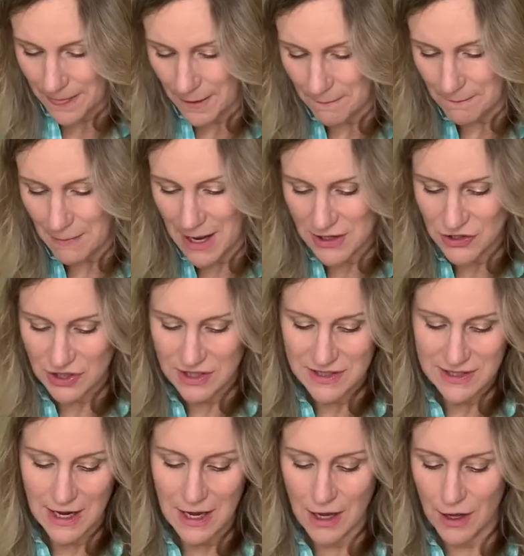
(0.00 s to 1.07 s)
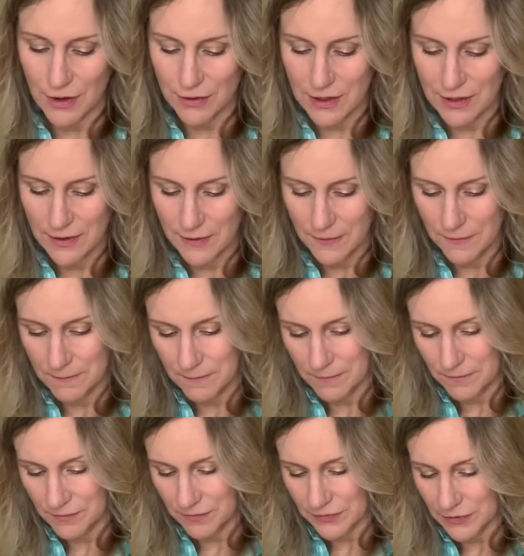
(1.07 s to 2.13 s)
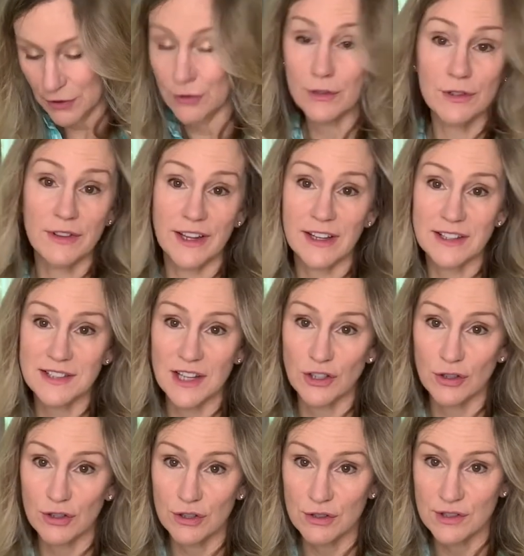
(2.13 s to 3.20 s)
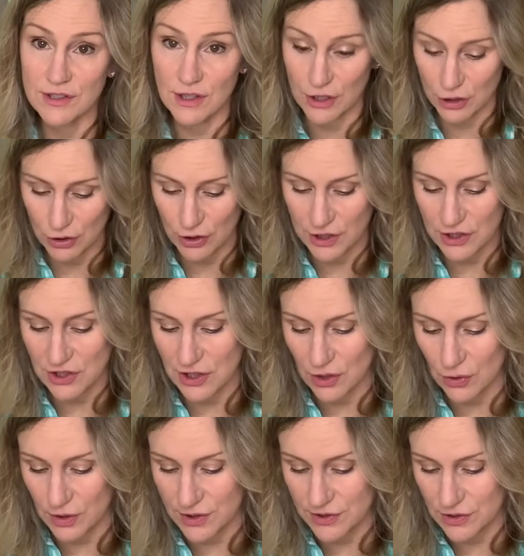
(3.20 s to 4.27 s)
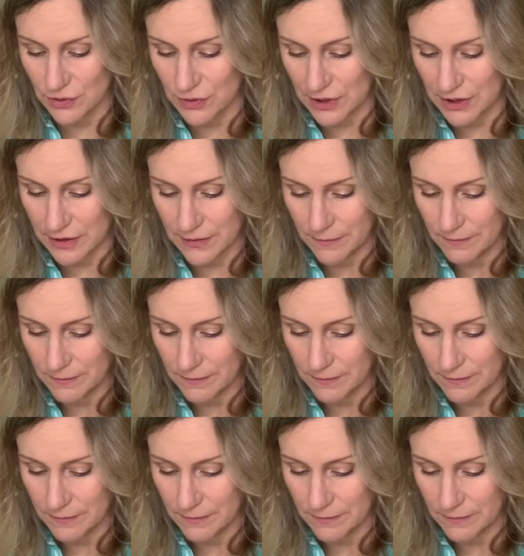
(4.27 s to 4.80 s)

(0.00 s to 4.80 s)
Mash it down. You can, like I said, you can do this on a cookie sheet or a screen.